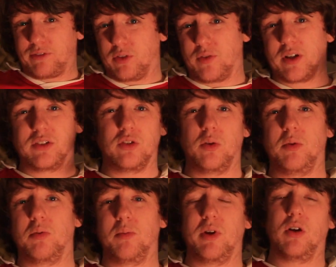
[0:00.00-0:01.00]
After Effects and
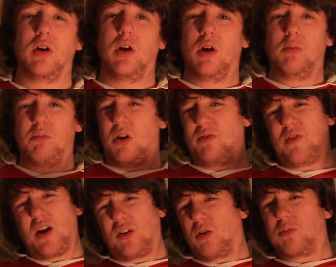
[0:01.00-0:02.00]
Adobe Premiere,
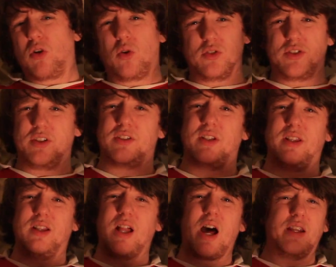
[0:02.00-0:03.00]
but Final Cut Pro is
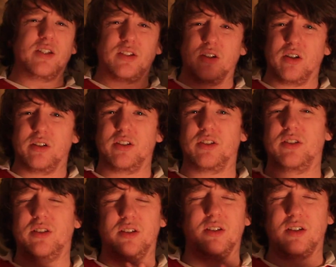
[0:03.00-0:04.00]
just a lot easier. I'm
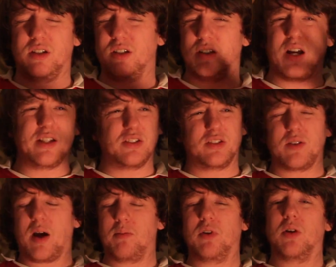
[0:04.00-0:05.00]

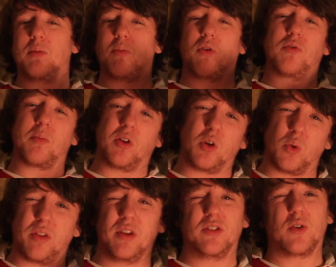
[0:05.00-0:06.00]
a little bit more
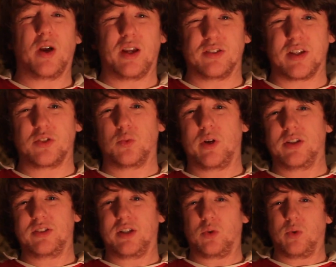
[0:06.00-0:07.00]
familiar with it, so I guess that's
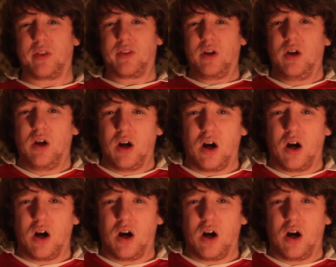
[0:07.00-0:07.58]
what I stick with.